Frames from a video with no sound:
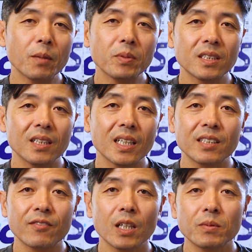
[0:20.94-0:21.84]
up until I
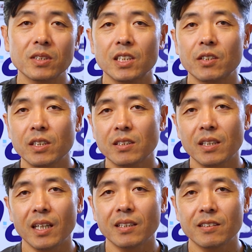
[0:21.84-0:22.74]
developed a serious
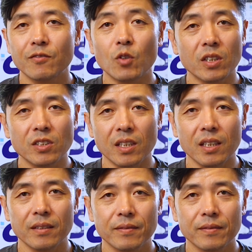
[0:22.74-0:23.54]
case of runner's knee.